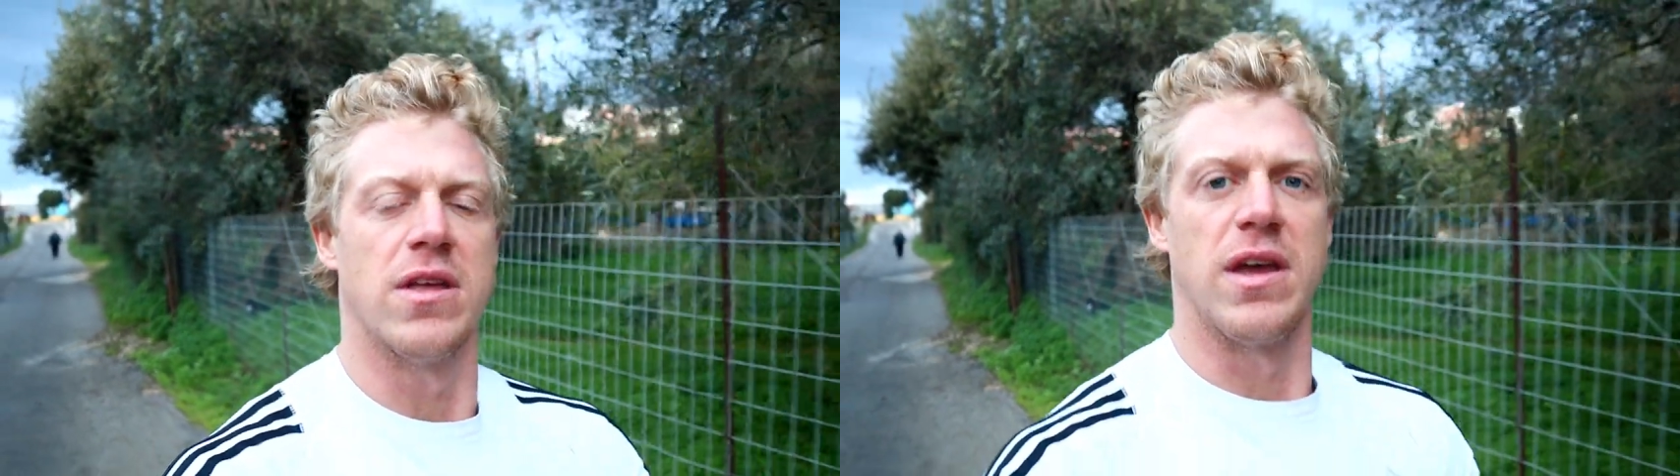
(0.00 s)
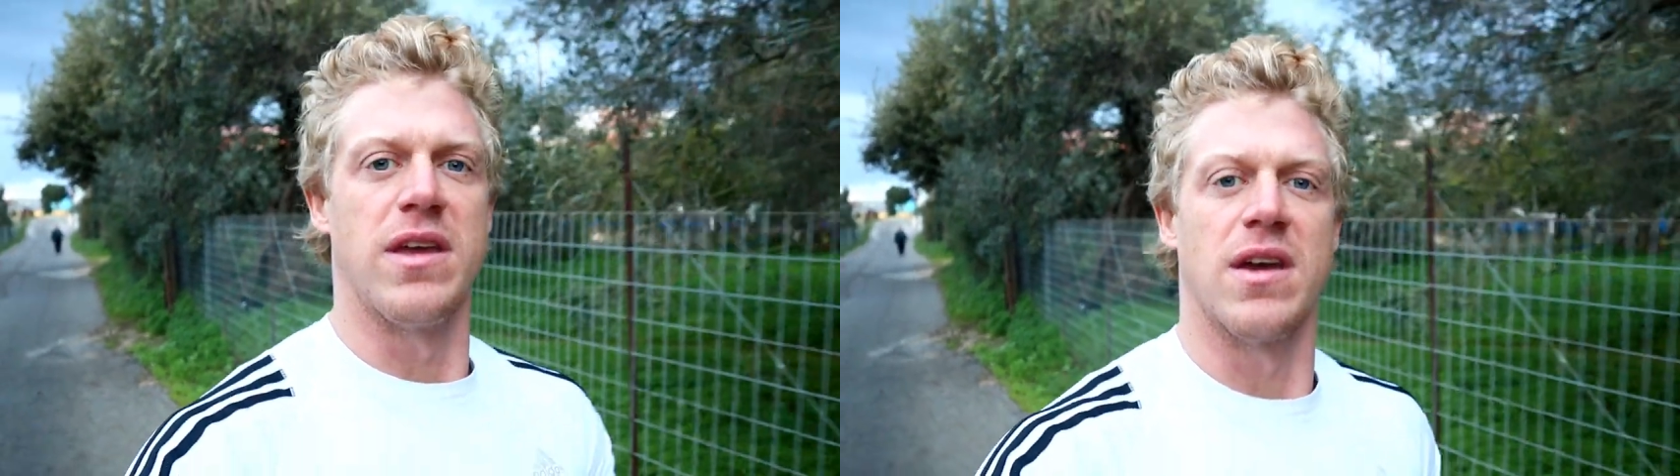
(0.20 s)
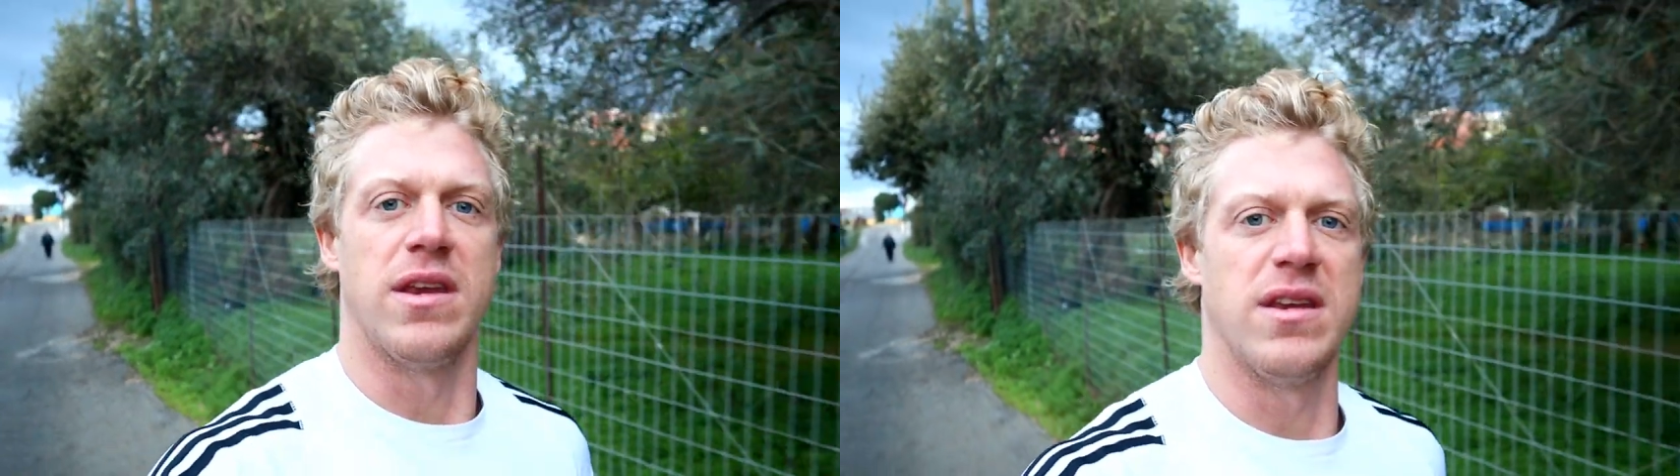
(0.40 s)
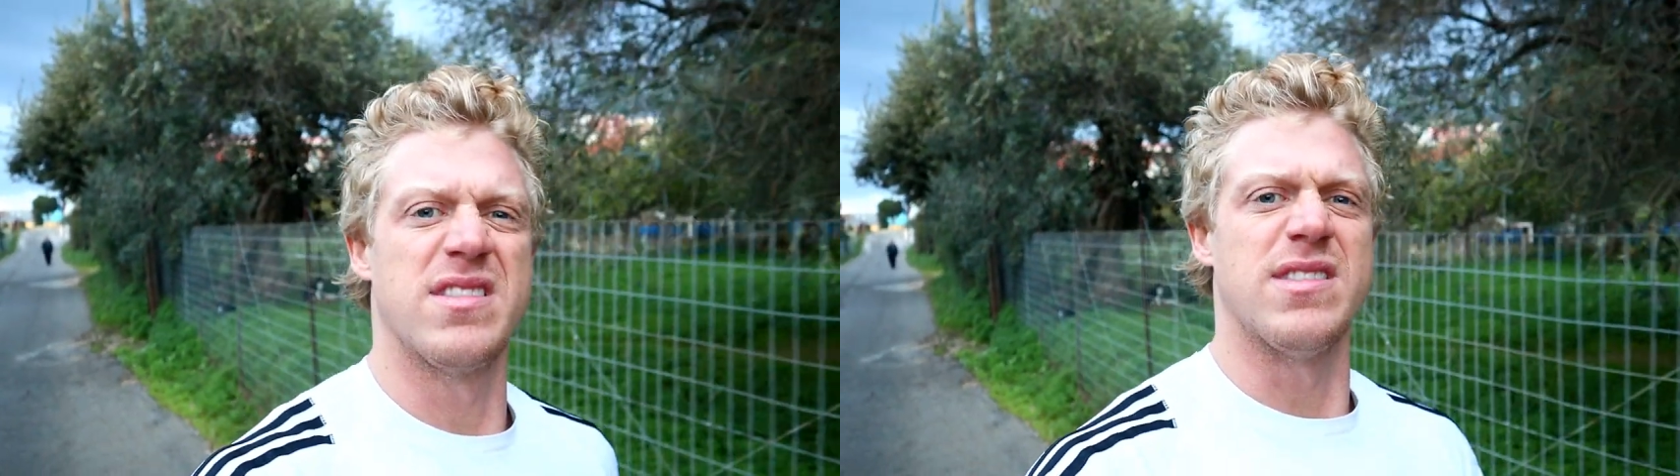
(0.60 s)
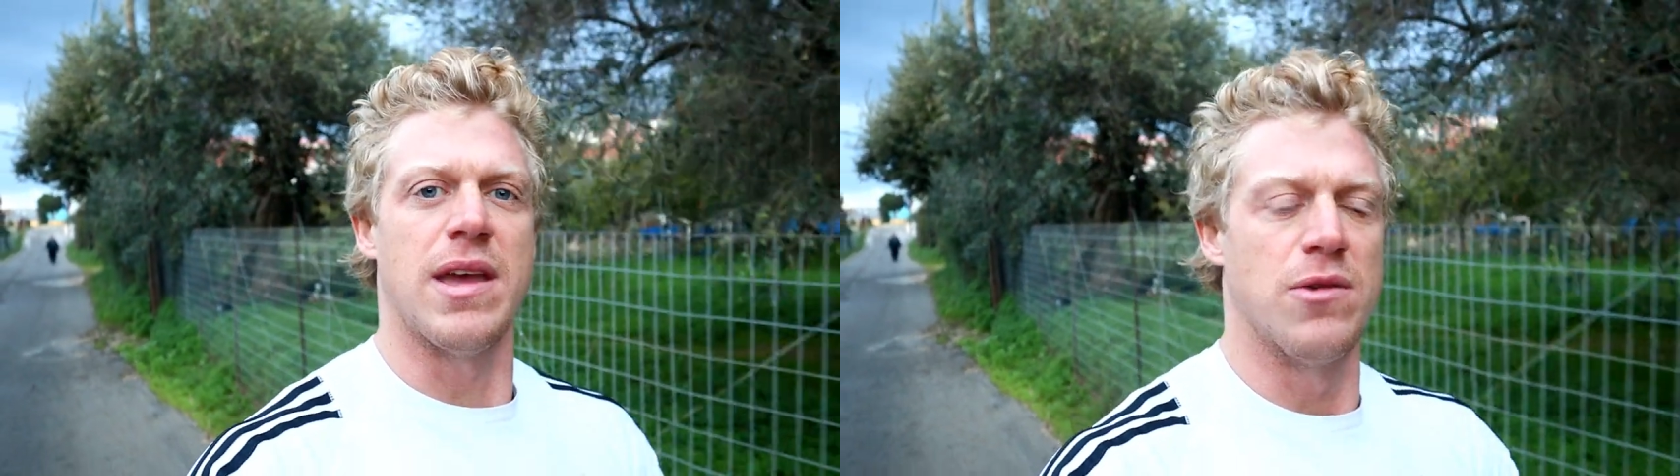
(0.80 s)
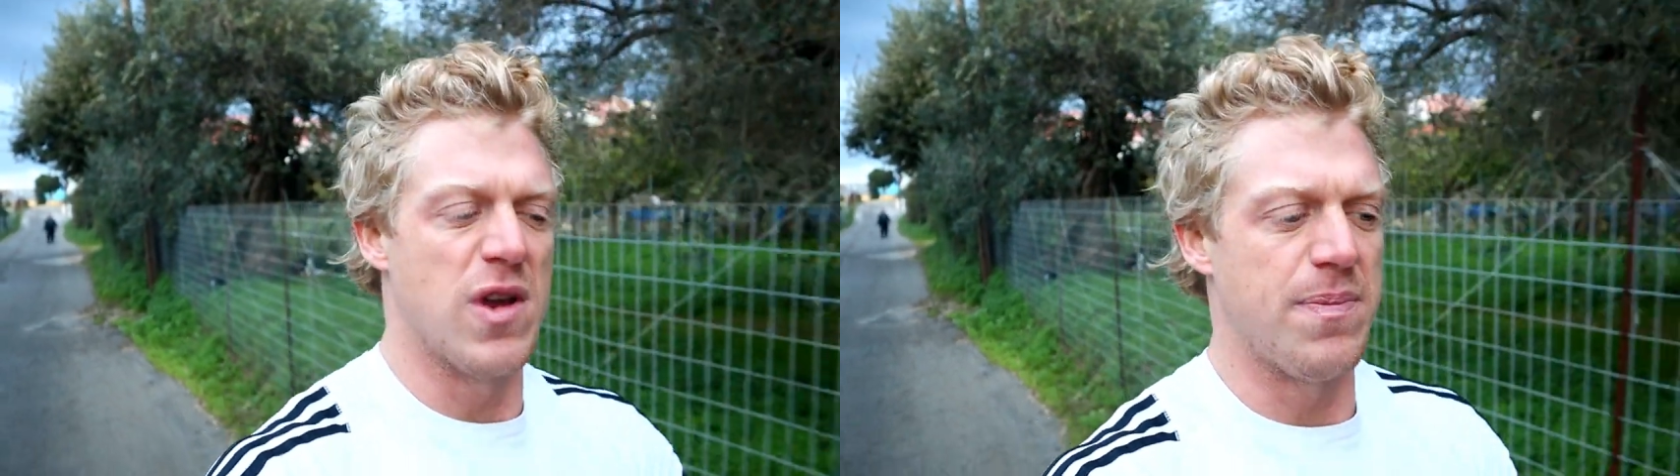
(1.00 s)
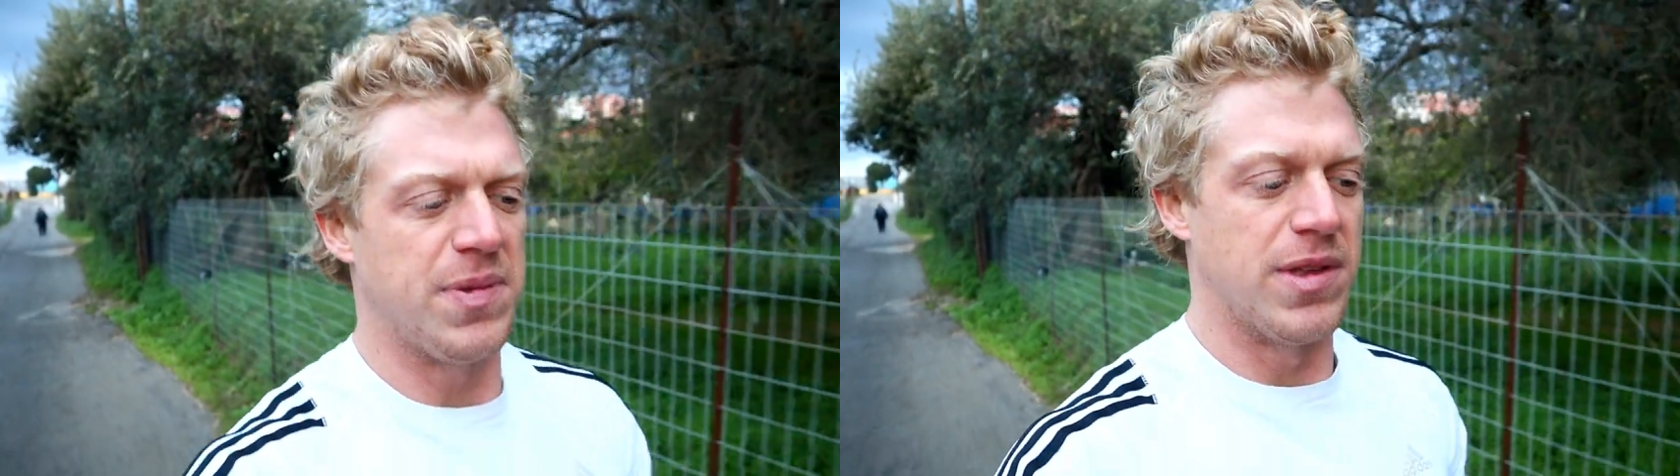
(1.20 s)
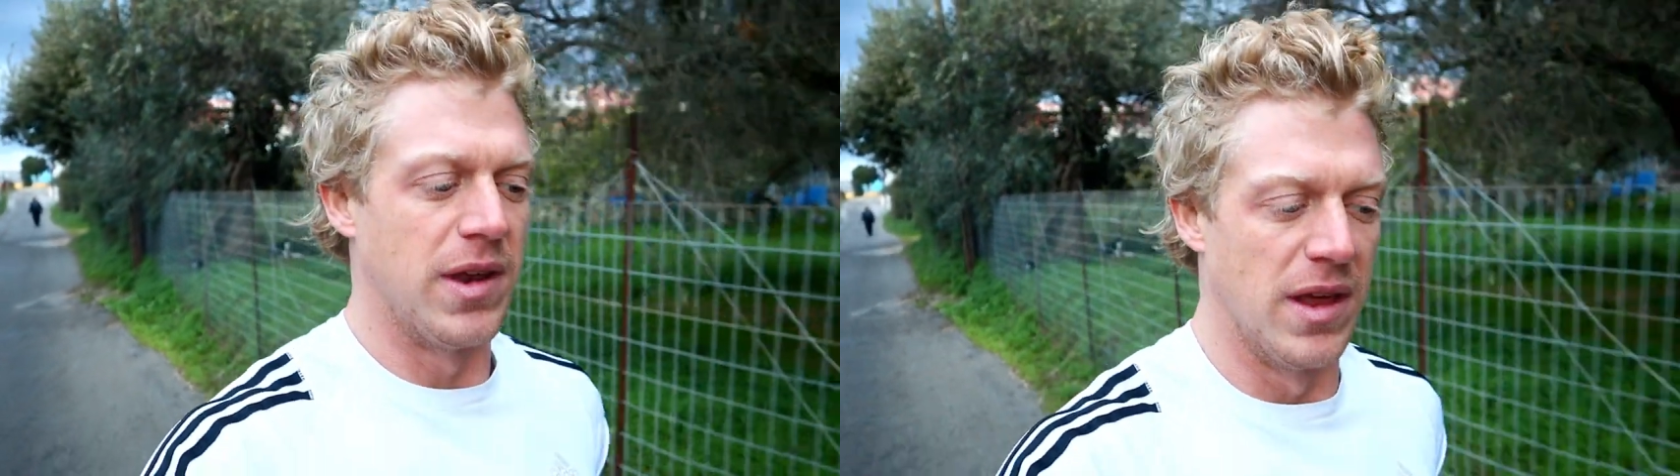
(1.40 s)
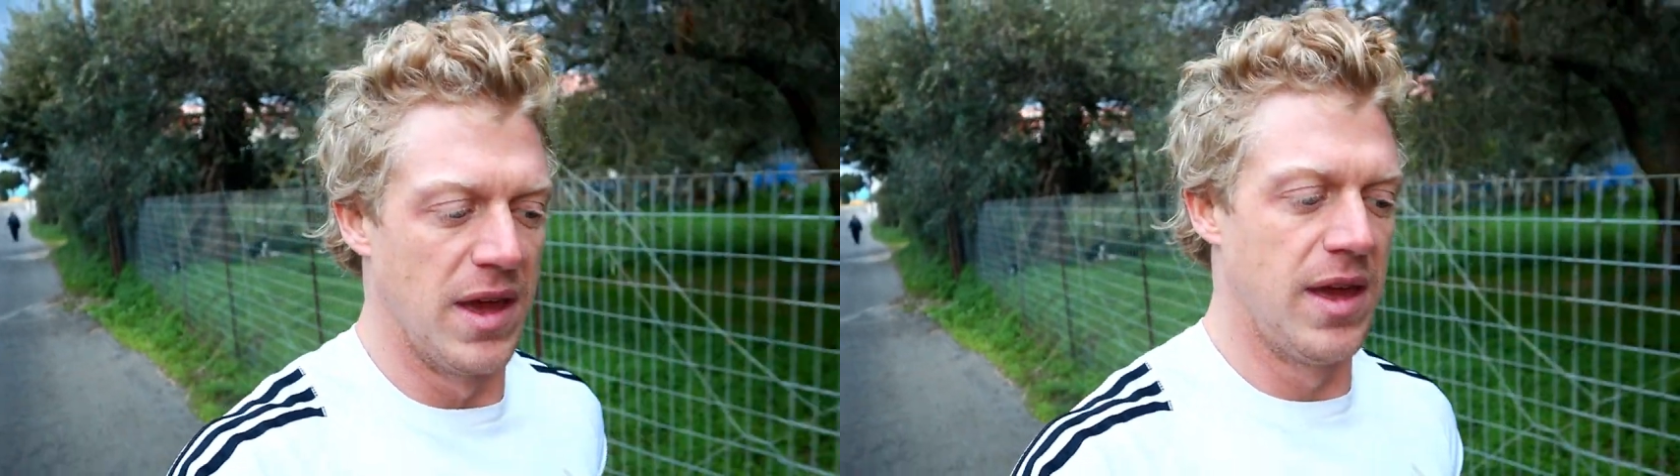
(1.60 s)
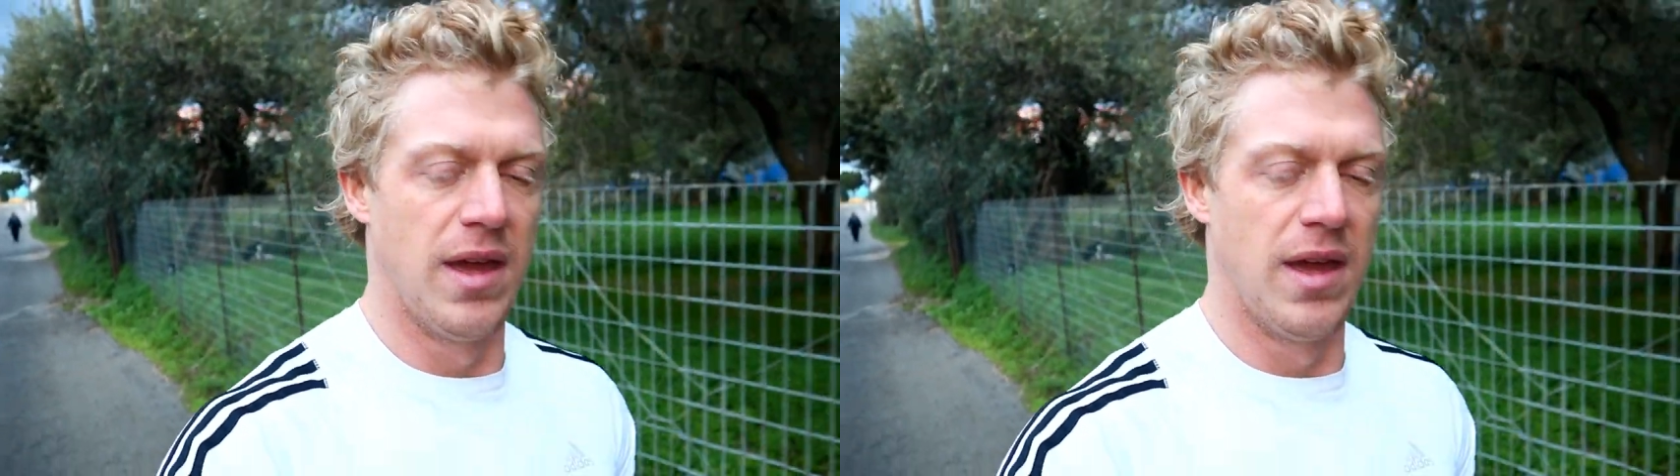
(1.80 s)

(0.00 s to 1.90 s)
Like, I didn't stay ripped and